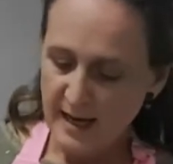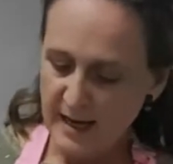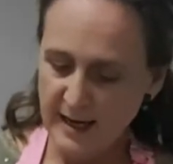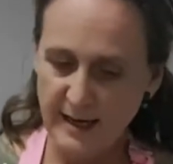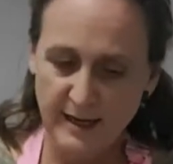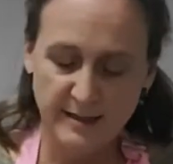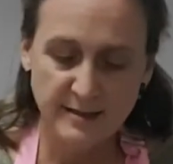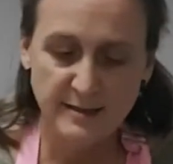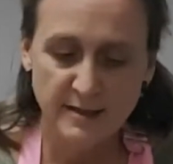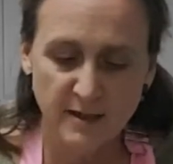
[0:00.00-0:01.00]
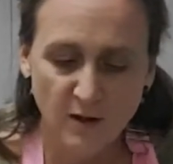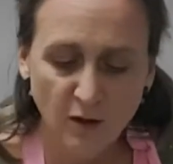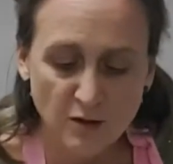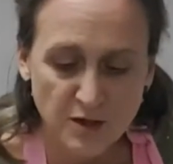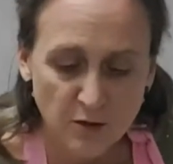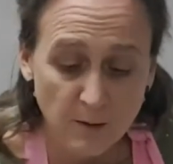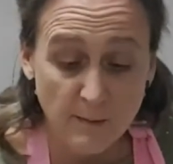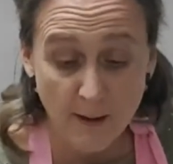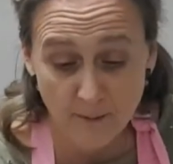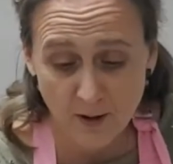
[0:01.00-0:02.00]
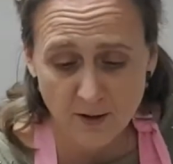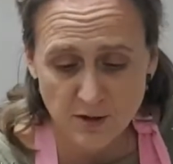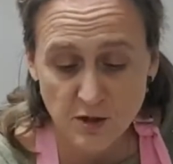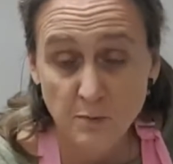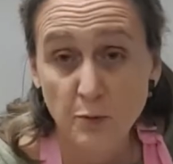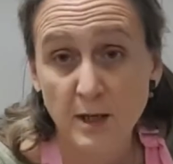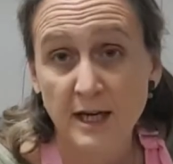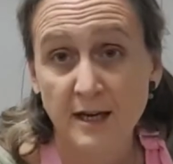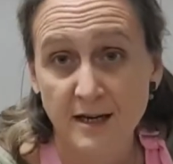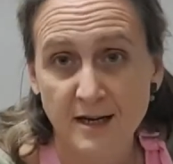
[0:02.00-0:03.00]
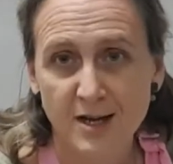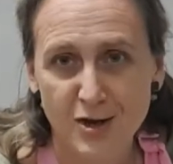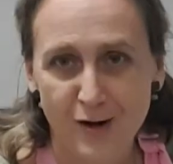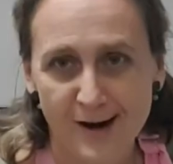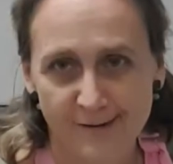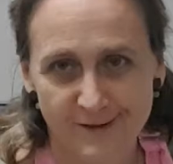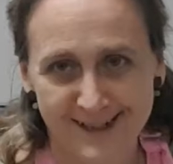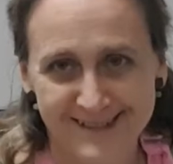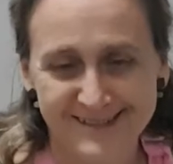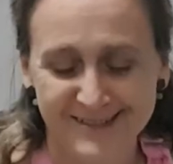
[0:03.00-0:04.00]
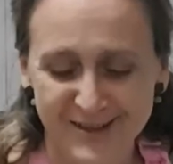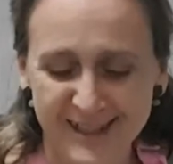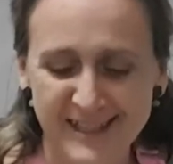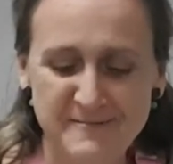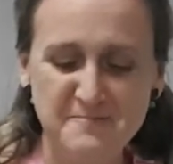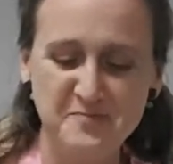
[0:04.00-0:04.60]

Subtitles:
And also remember to preheat your oven, okay?